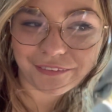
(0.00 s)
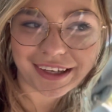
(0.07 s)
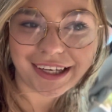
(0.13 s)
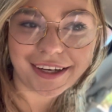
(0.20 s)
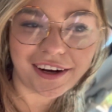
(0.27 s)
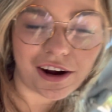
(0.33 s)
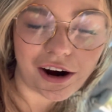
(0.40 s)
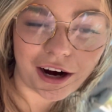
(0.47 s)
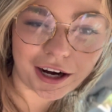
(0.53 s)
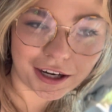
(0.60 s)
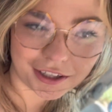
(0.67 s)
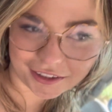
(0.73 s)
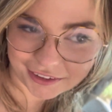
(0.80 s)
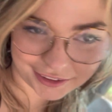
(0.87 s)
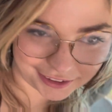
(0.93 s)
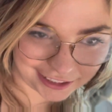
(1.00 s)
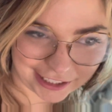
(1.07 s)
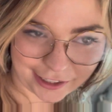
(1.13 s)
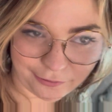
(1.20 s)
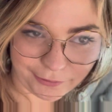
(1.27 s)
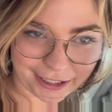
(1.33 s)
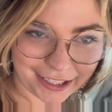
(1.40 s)
we are
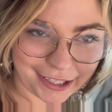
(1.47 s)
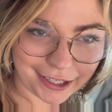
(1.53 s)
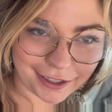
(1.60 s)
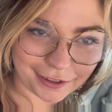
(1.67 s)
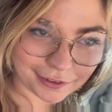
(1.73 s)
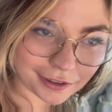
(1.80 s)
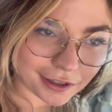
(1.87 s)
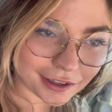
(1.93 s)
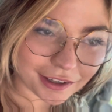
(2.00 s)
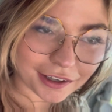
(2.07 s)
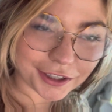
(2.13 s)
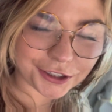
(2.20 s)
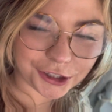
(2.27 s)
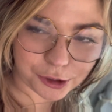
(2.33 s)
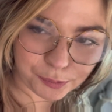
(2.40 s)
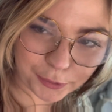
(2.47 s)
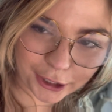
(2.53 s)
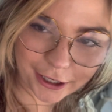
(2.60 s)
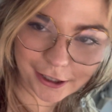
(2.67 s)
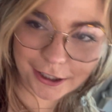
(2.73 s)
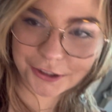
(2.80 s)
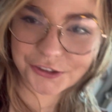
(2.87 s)
leaving the
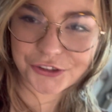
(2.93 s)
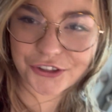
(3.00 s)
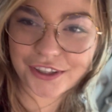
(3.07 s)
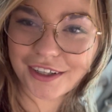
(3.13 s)
brunch,